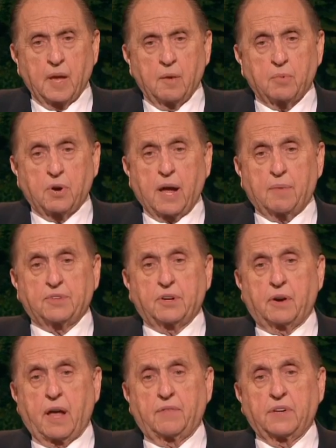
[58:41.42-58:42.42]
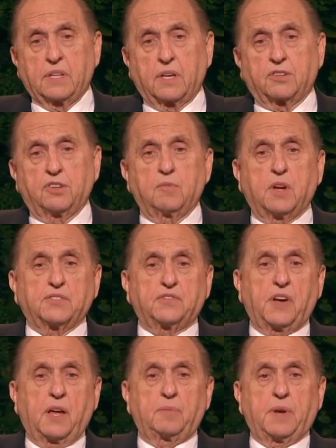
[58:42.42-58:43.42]
Perhaps you're having a little too much
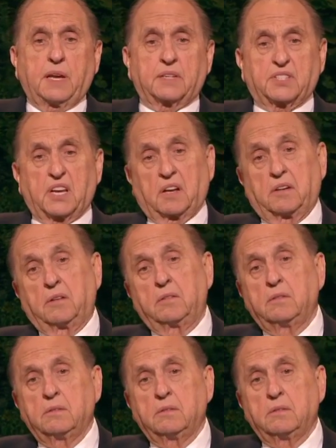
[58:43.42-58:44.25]
fun being single,